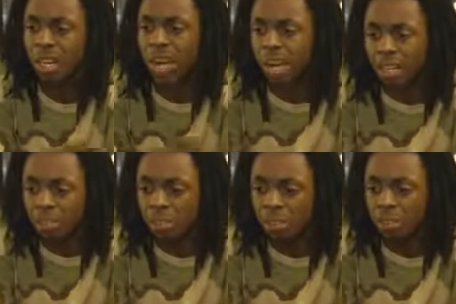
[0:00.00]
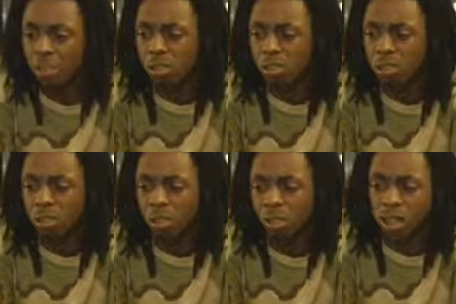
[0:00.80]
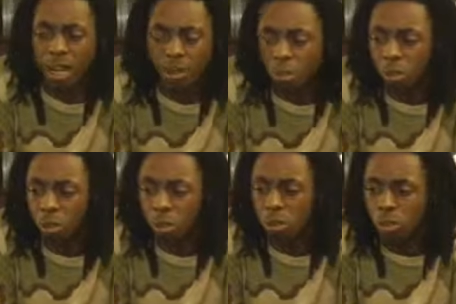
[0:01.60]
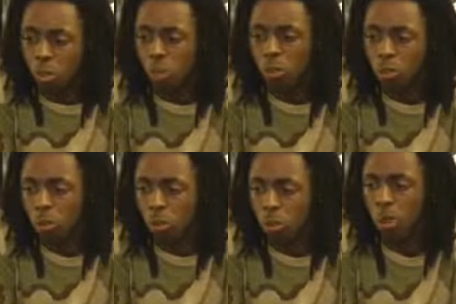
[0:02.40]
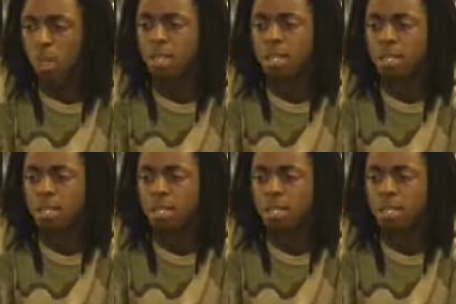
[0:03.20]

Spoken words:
I could get you I could put you on a tour real quick.